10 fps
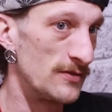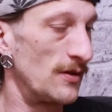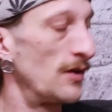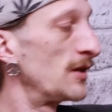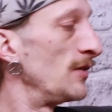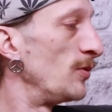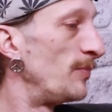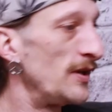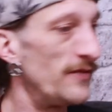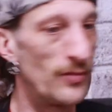So like it would
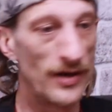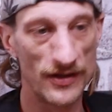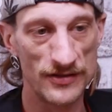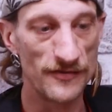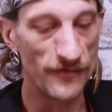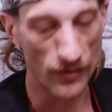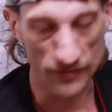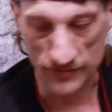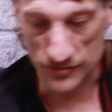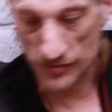be if you went out into the
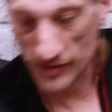forest and you